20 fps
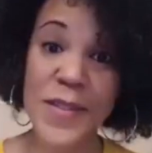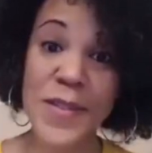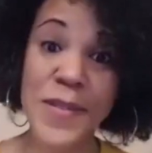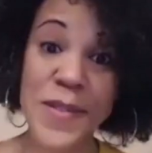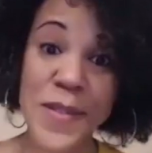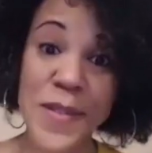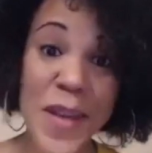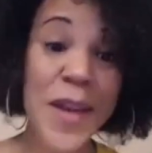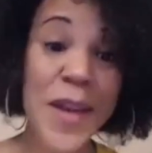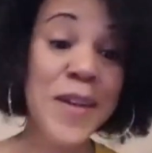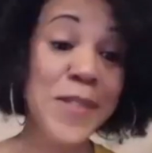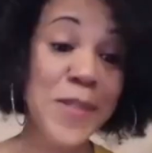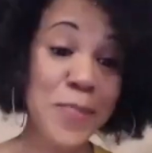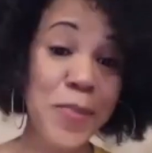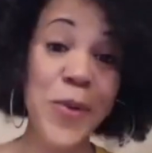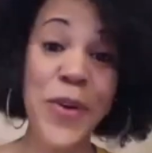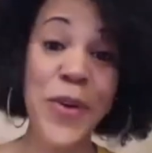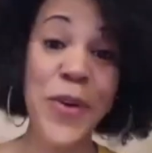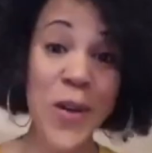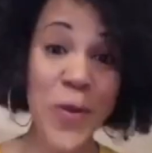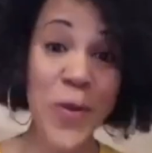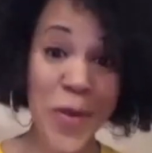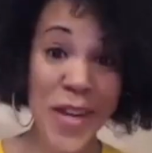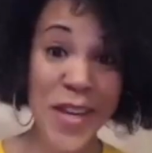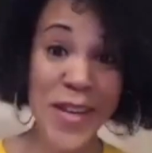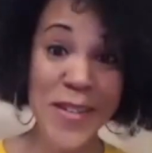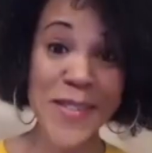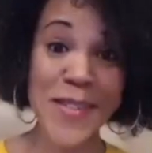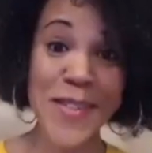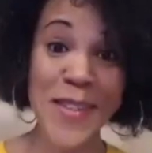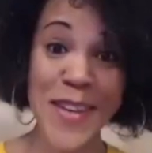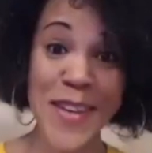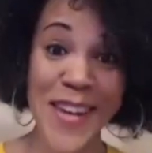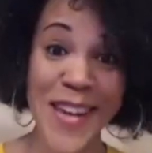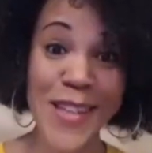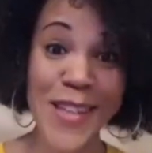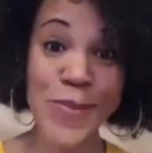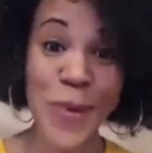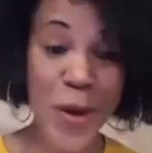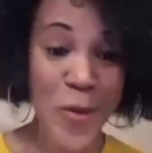yes. But we're going to get us there.
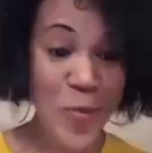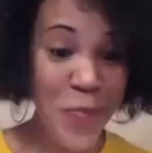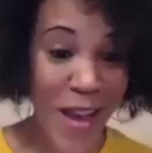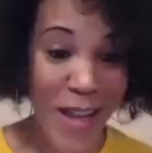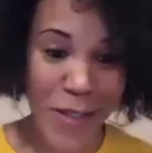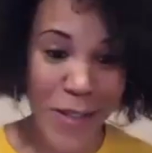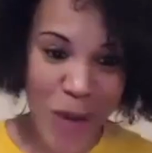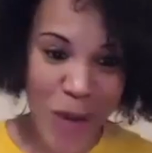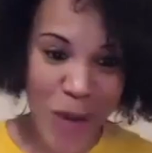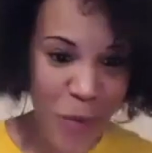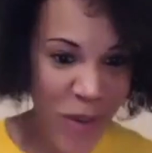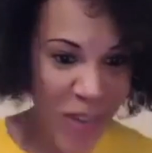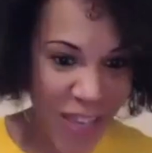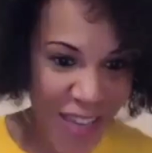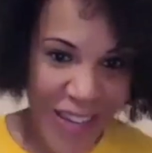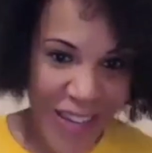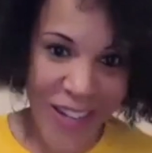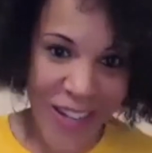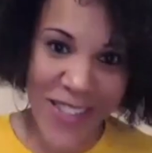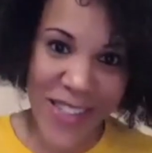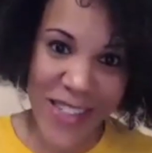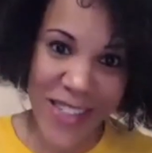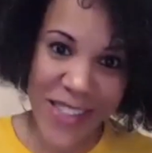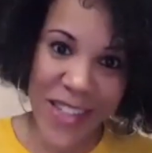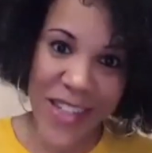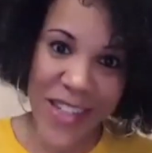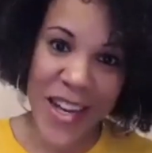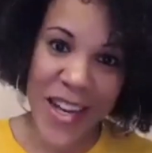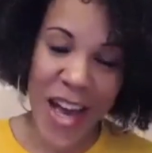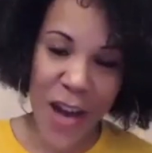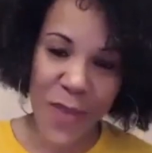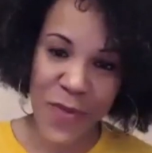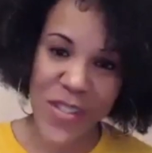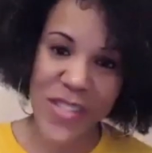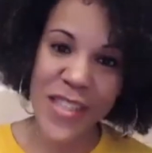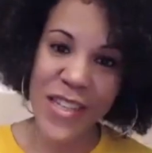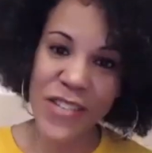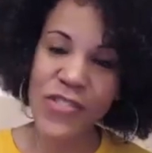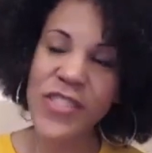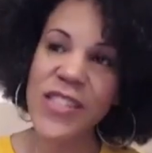That's why, that's why we're here, because these are the
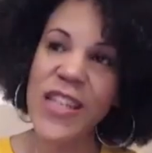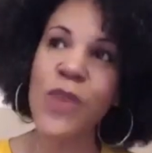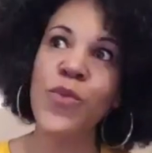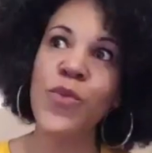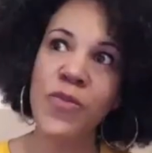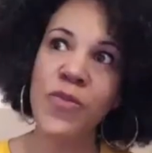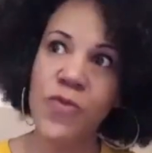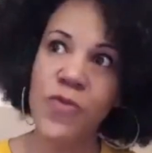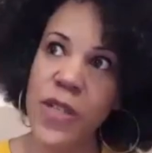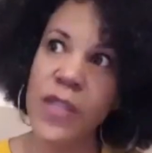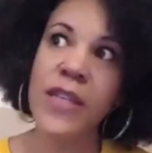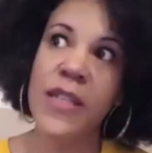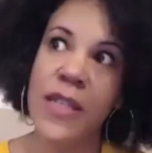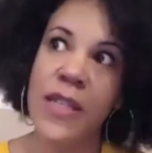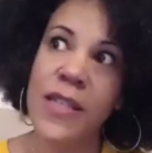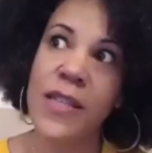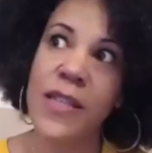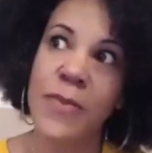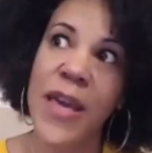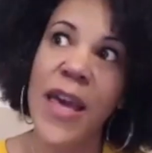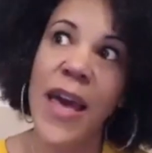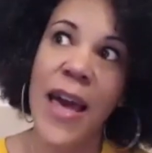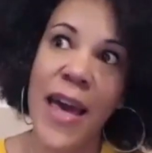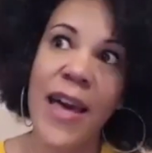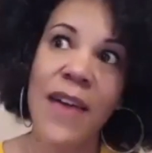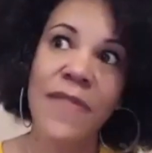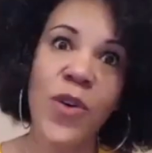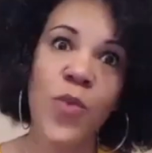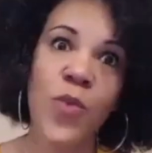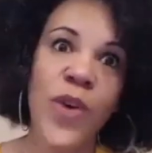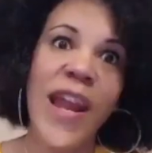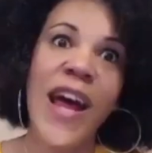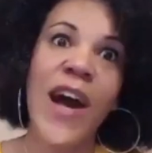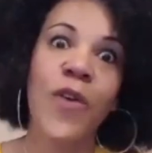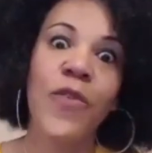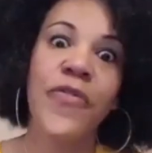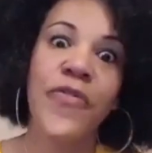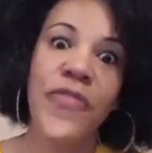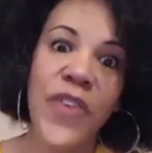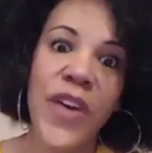conversations that we right. really need to be having
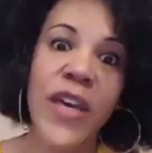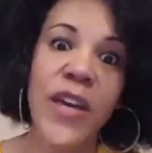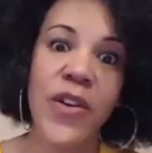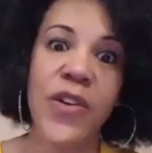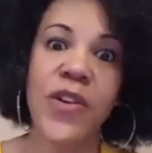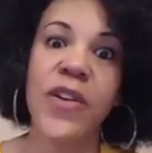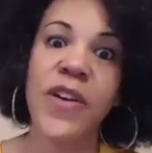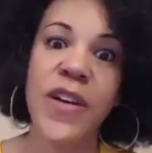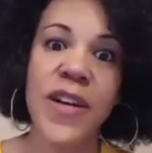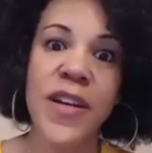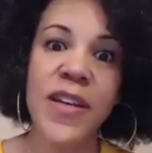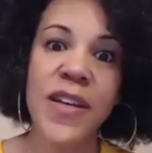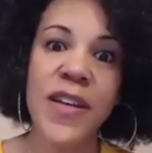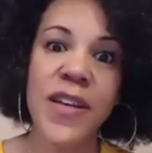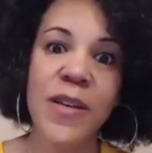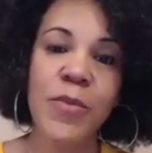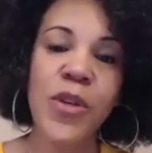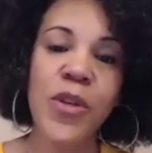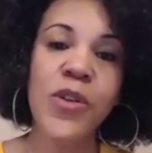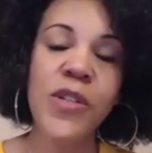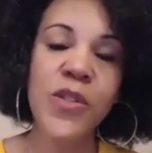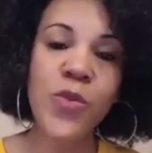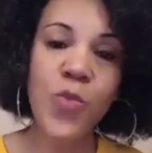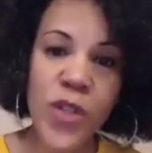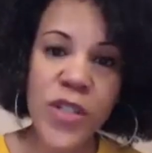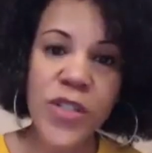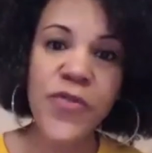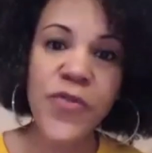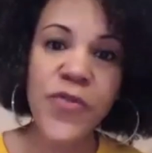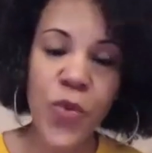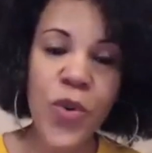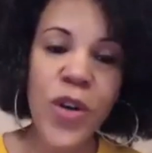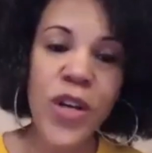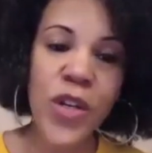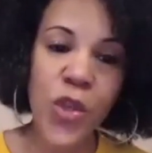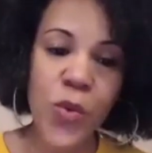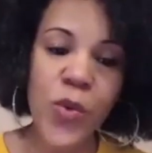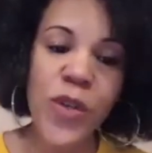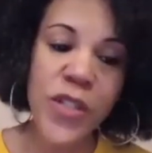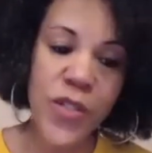without fear, because what's for
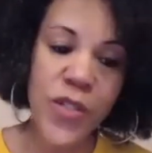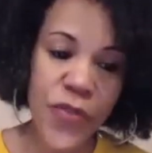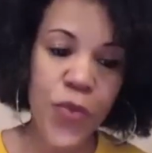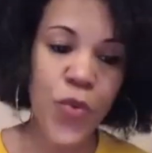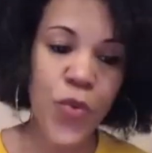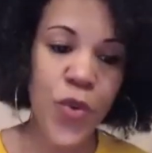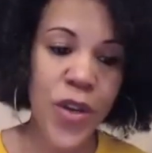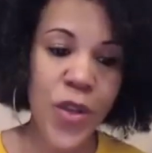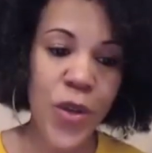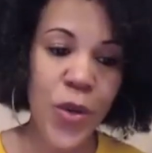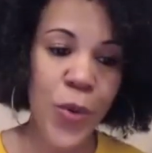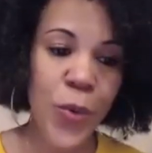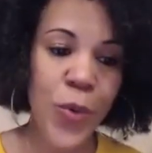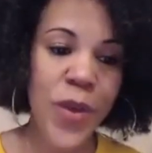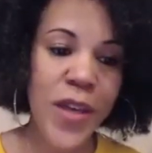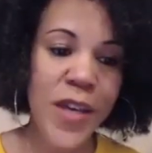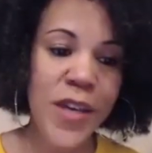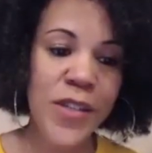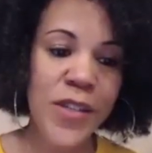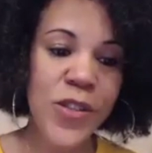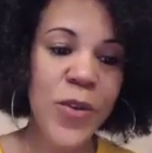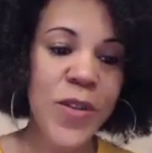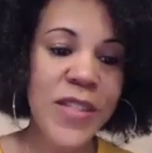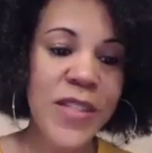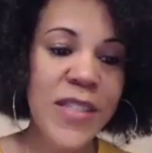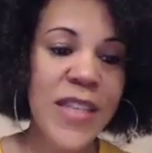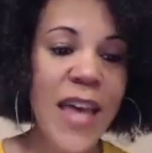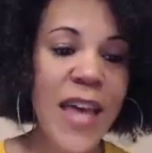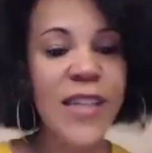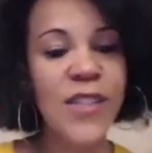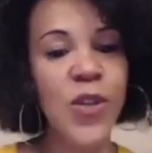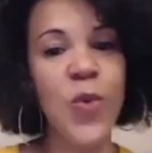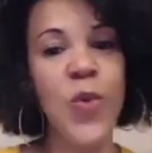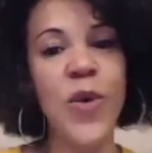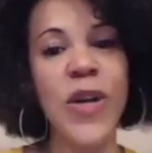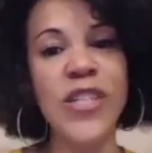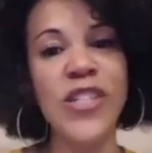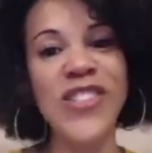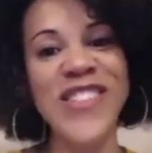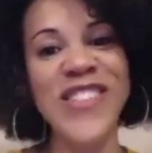you is for you. So, this next
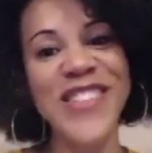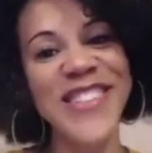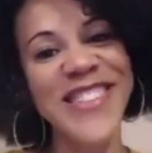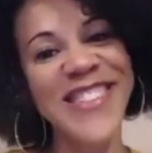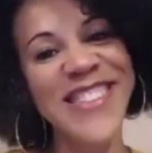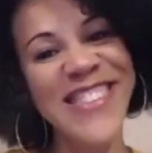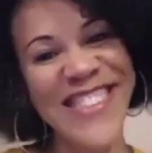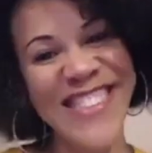question